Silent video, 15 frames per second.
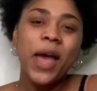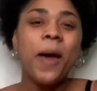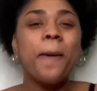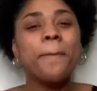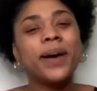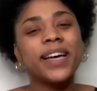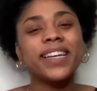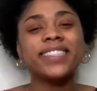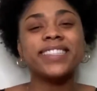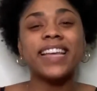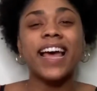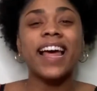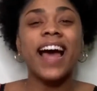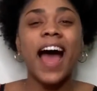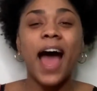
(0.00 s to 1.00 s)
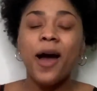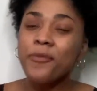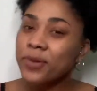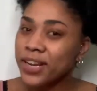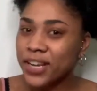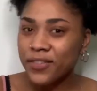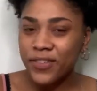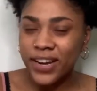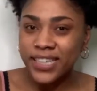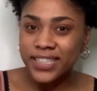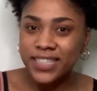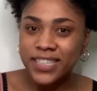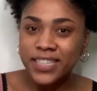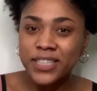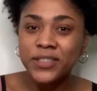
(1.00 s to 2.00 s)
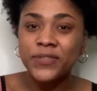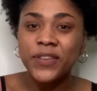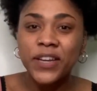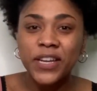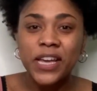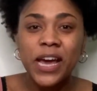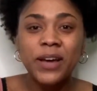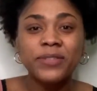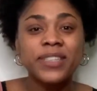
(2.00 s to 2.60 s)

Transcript: But I want to get right into this video.